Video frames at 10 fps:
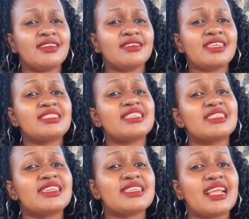That's the
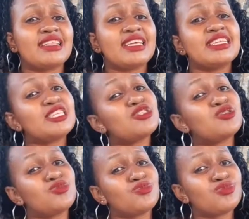deadline. It needs
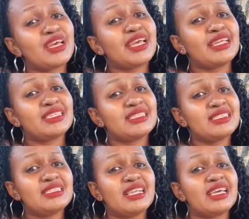to end,
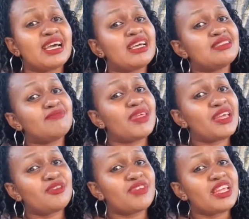like, by the
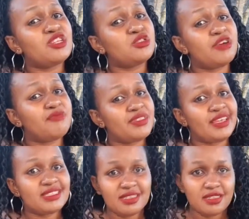end of the year I need to have made
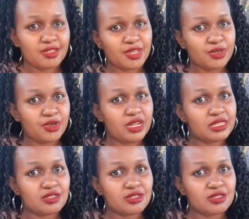that $10,000.